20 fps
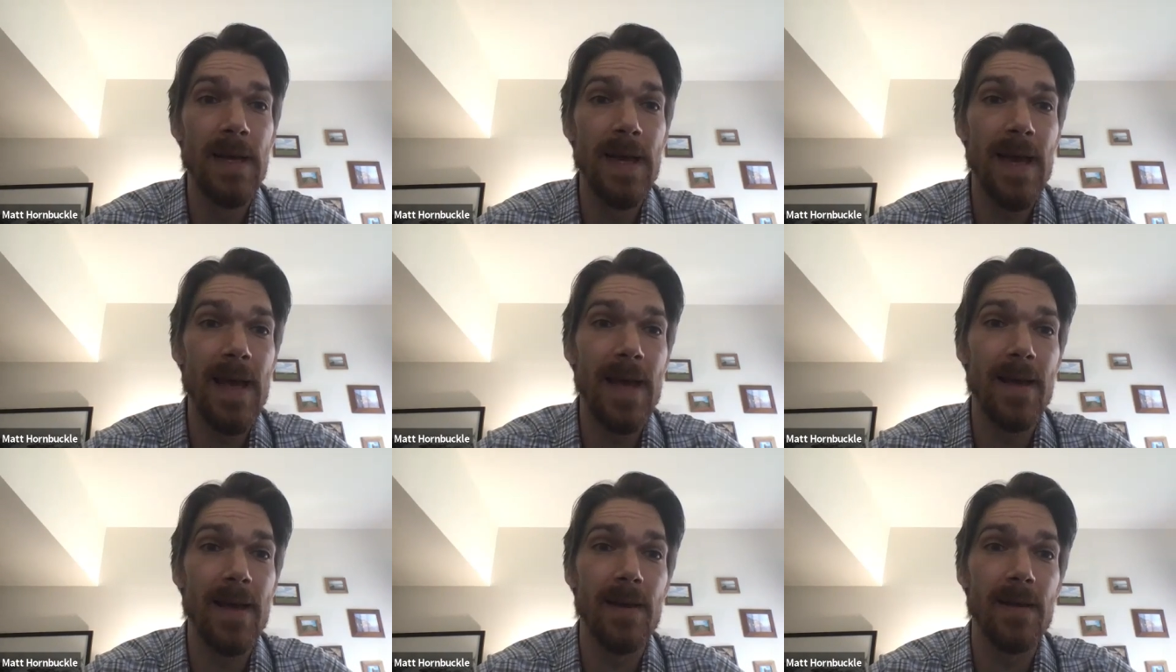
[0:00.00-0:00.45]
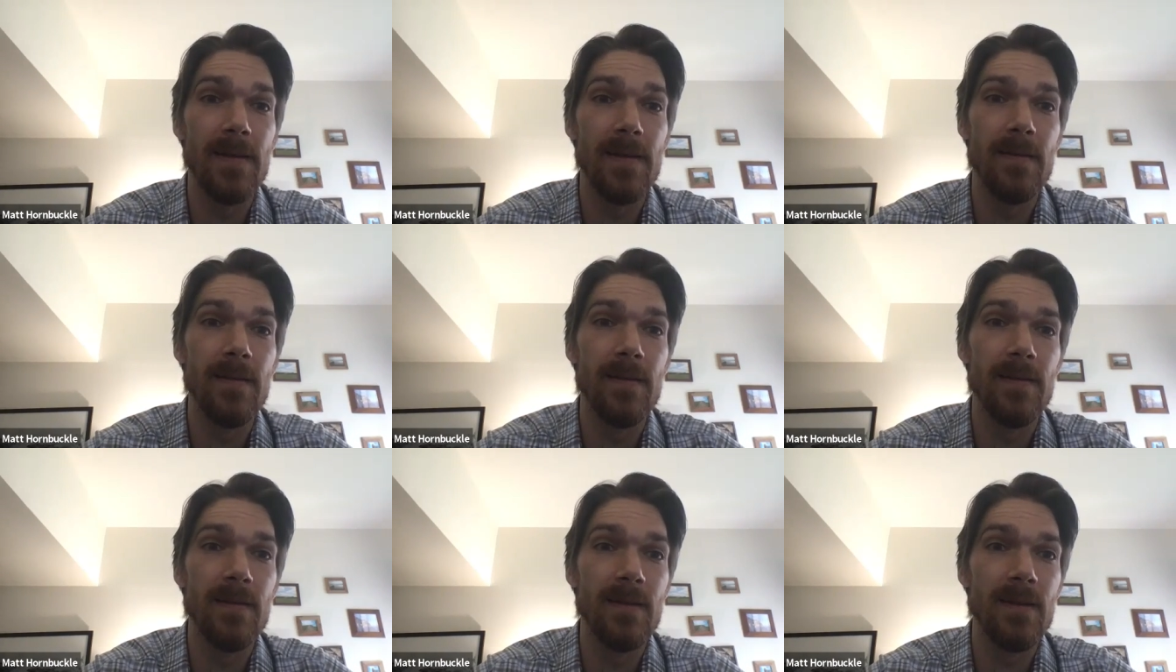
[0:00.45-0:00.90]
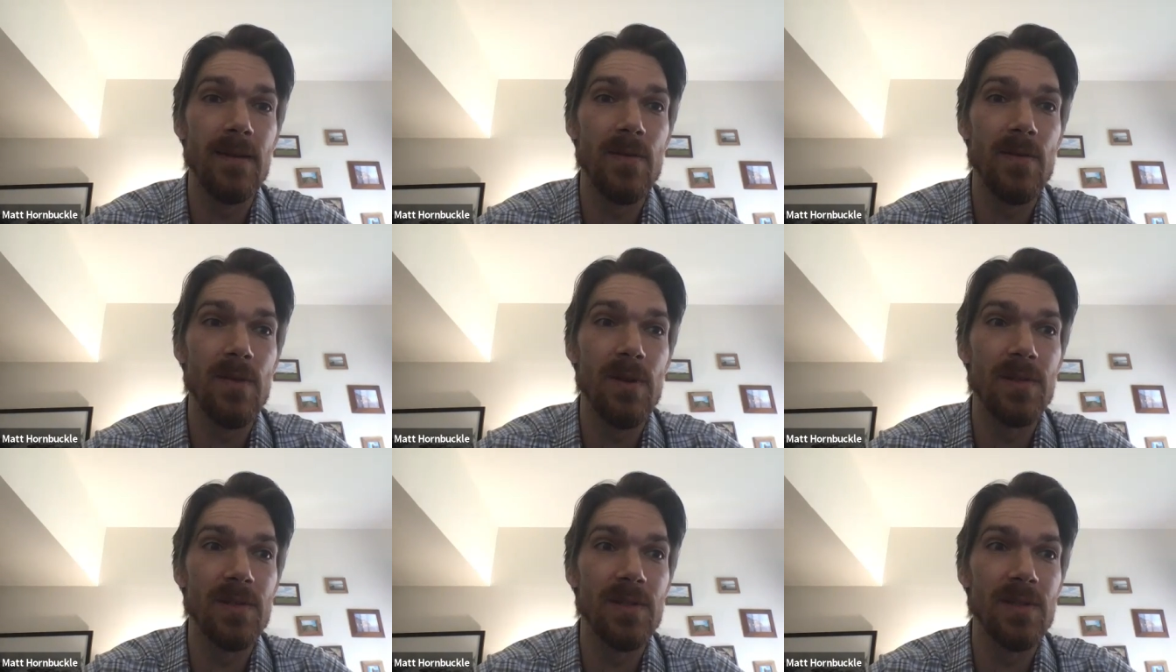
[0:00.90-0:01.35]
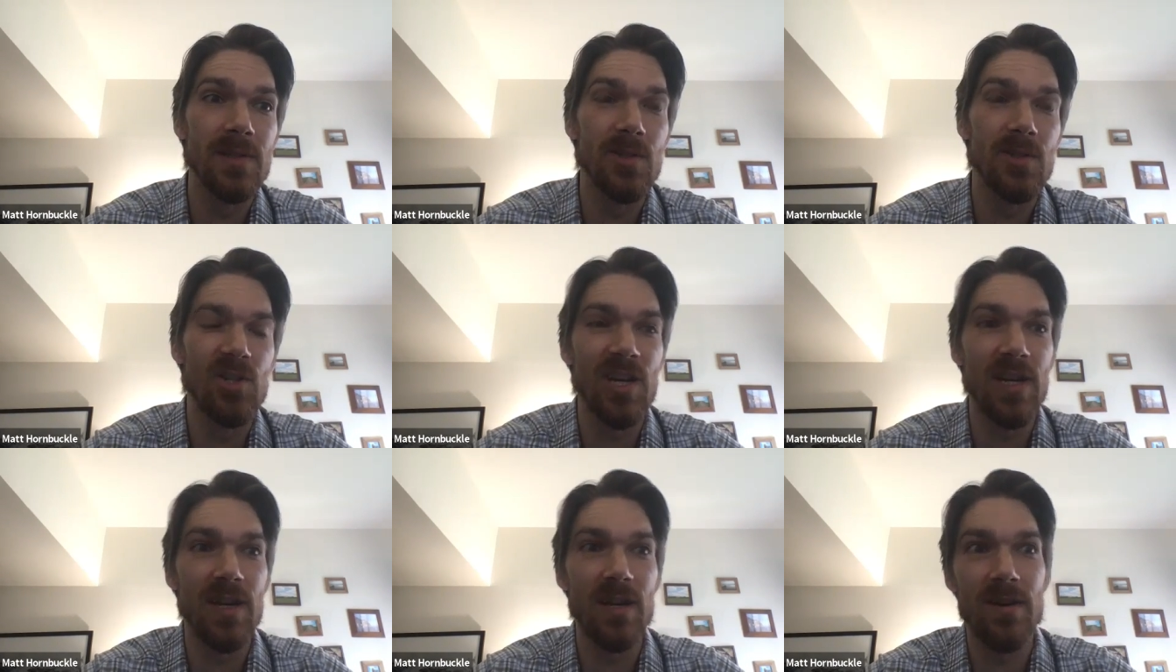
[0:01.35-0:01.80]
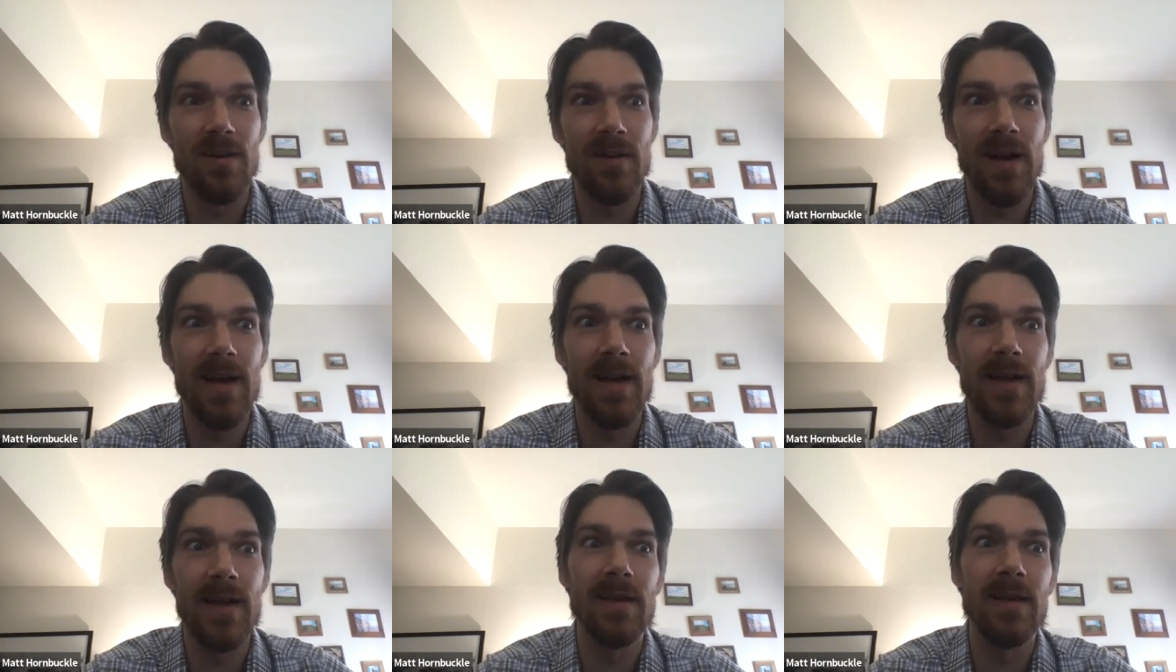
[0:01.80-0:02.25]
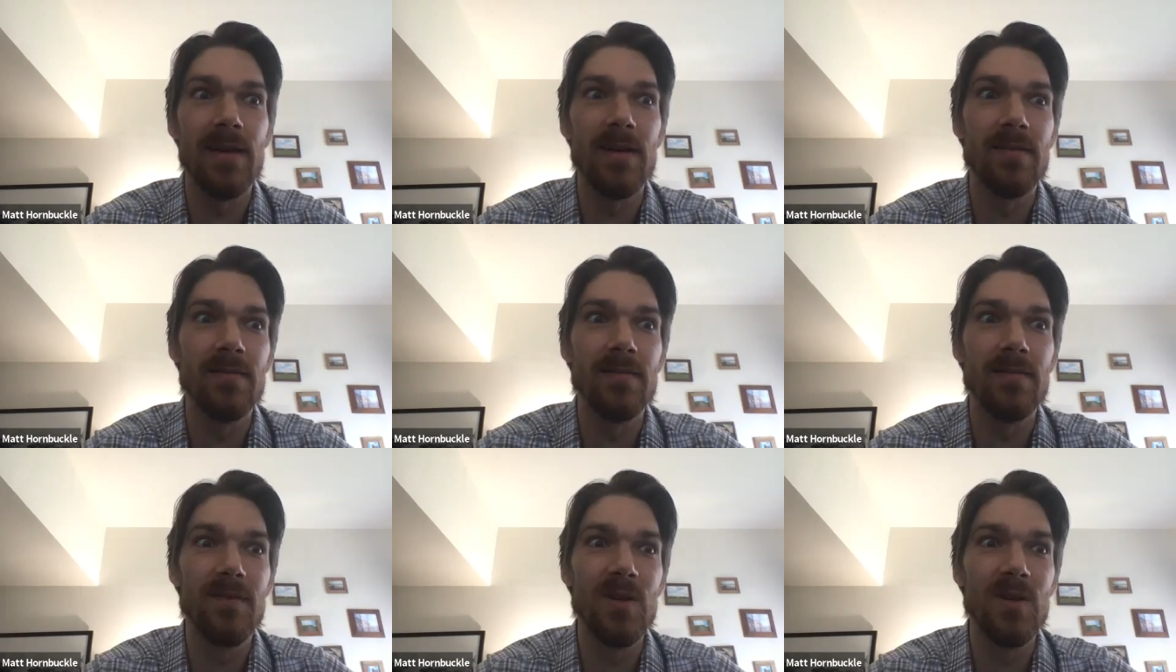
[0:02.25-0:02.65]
And, there's this chicken or egg of,